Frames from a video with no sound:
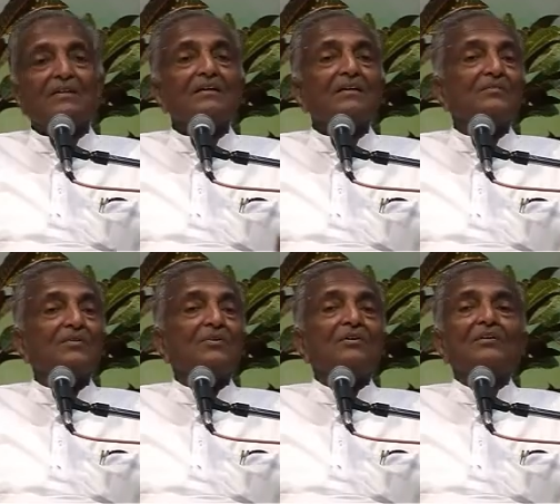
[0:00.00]
they do
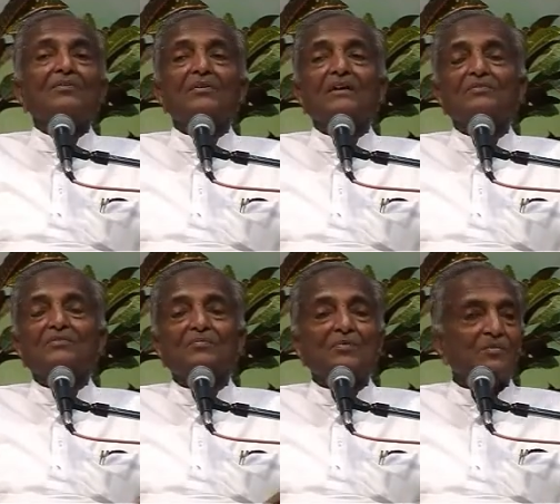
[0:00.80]
not have right
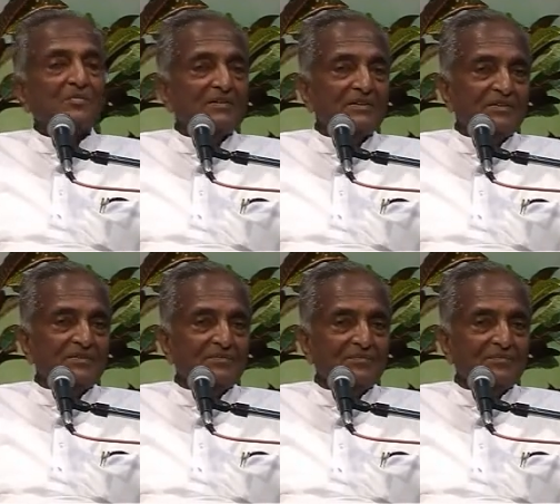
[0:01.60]
to property.